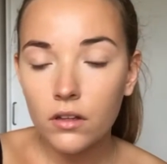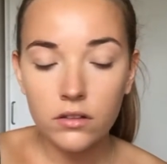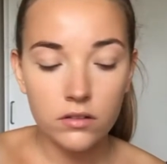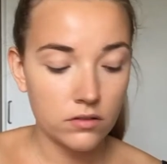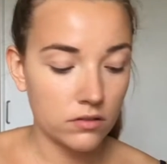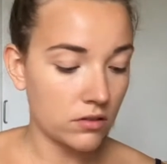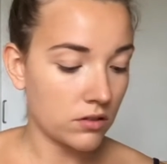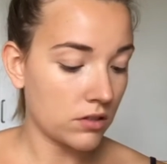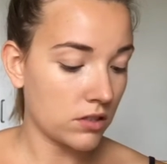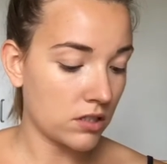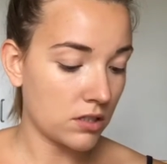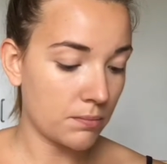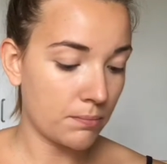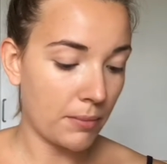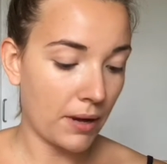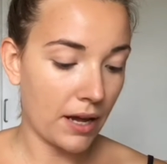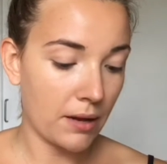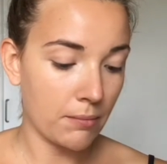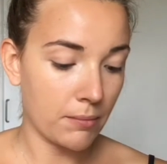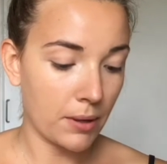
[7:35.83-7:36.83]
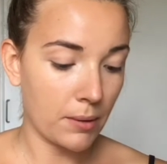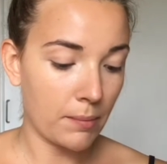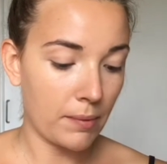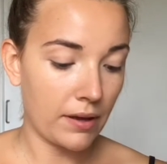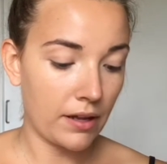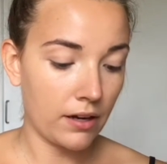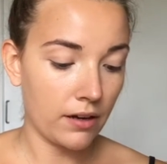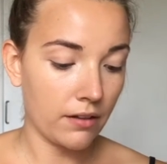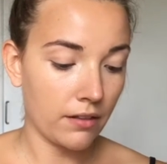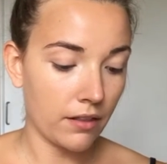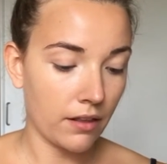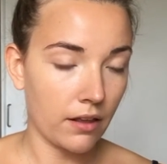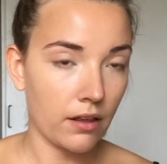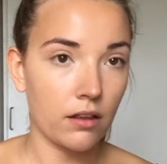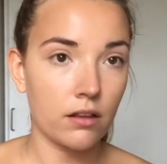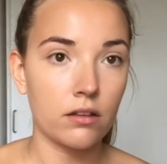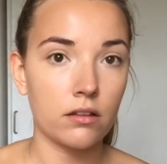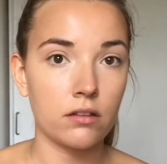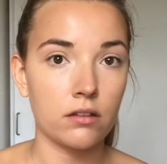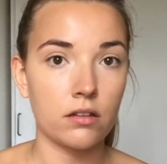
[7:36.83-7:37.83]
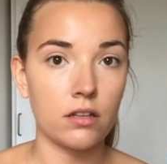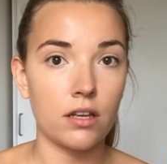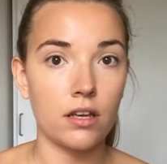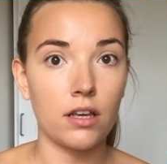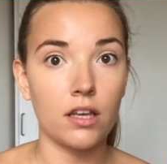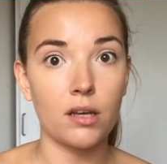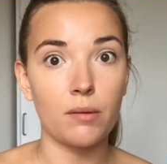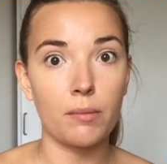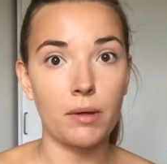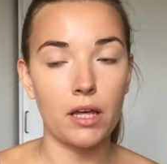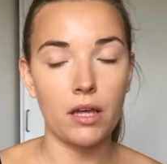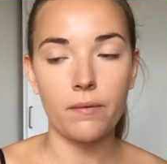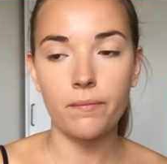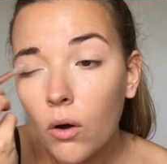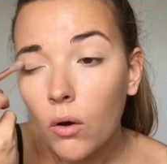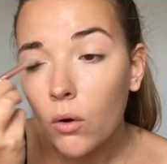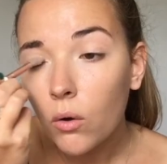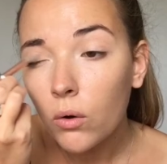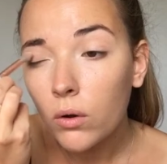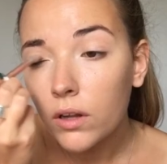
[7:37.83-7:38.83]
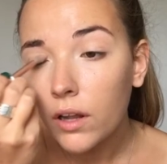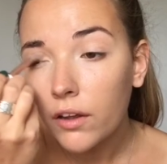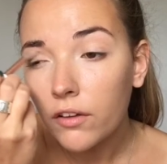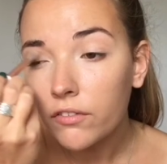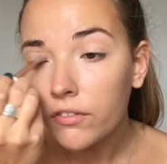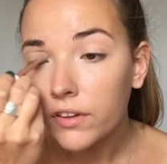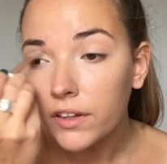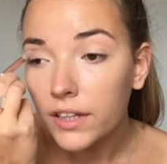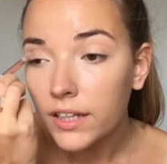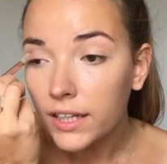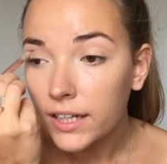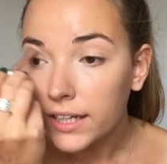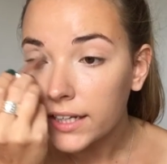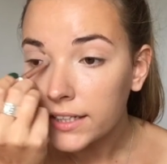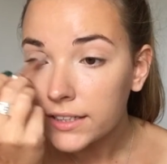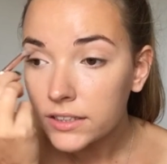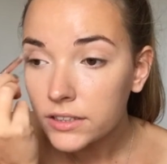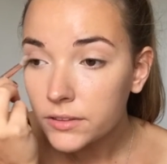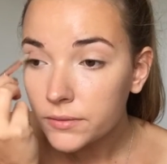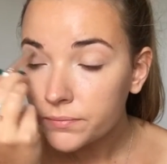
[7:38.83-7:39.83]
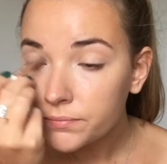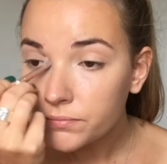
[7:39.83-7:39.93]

Just spat in my palette there, yummy. All over the lid.